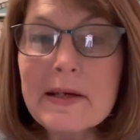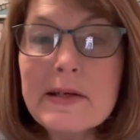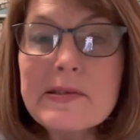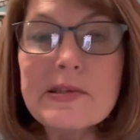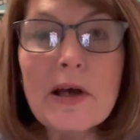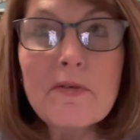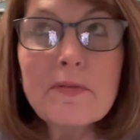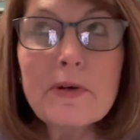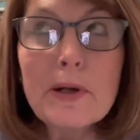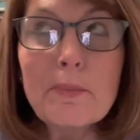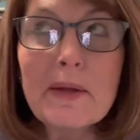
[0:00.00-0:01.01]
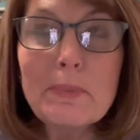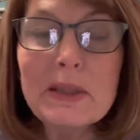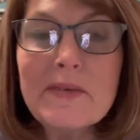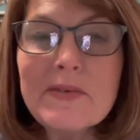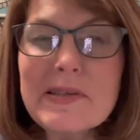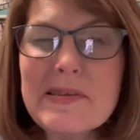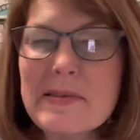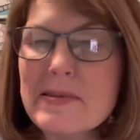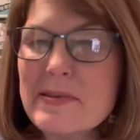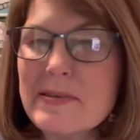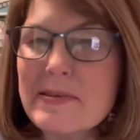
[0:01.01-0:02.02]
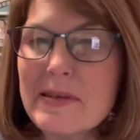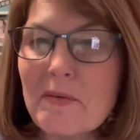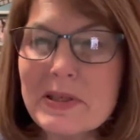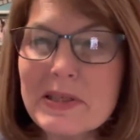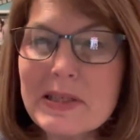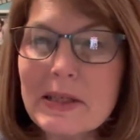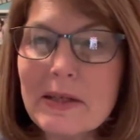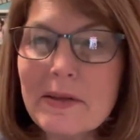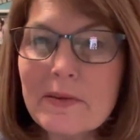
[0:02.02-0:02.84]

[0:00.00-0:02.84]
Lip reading: So from, I believe it's the 17th